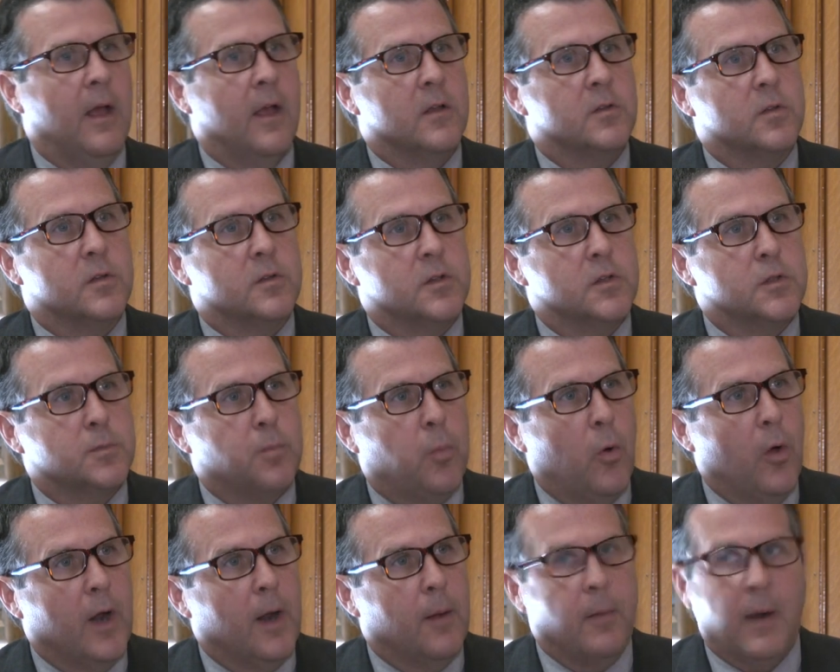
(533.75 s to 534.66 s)
So at this
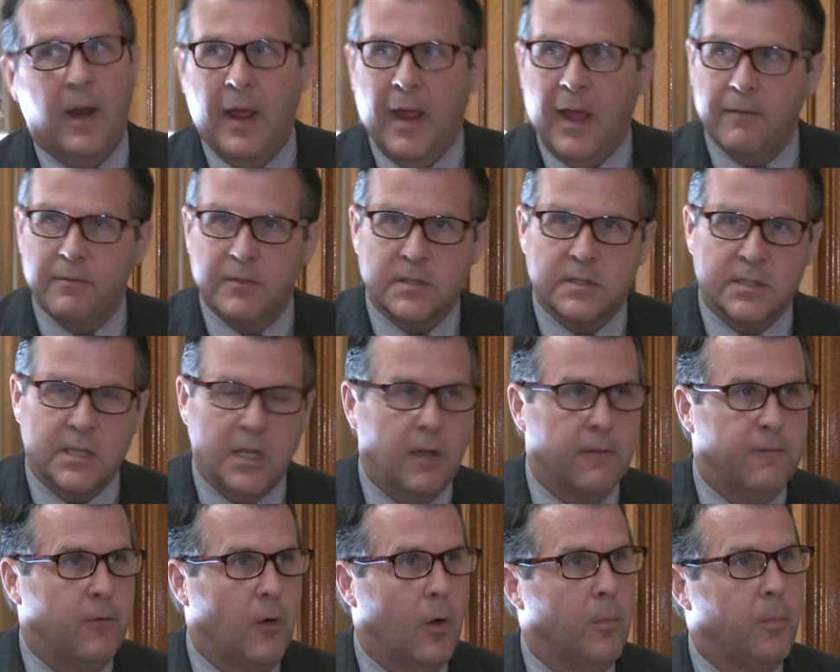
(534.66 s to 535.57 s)
point, I'm going to have the
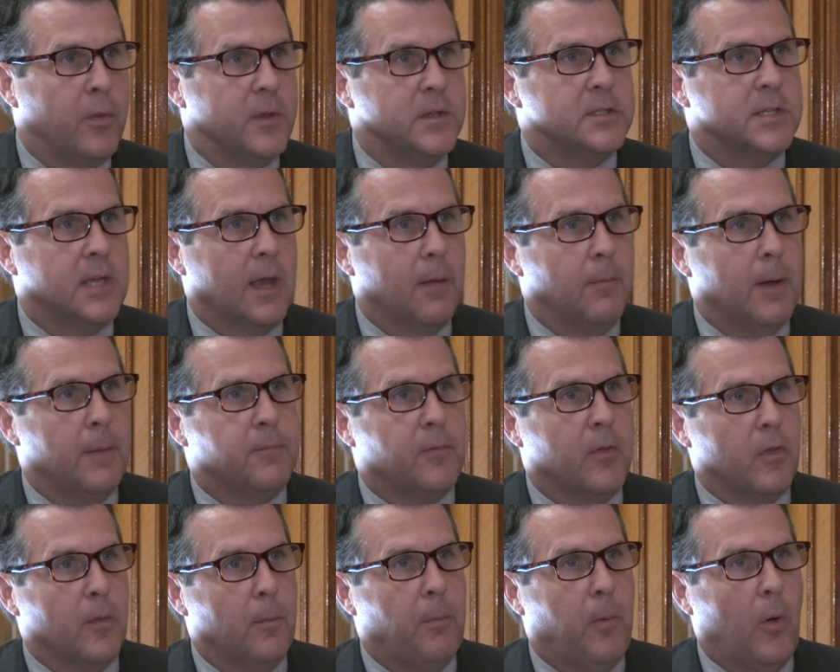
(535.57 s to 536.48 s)
CFO please come up
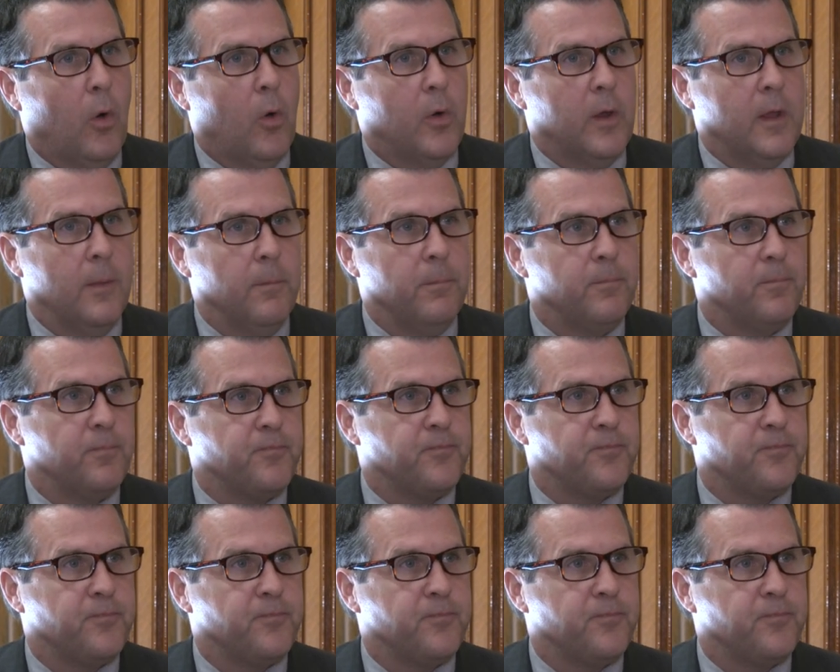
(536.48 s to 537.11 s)
to the podium.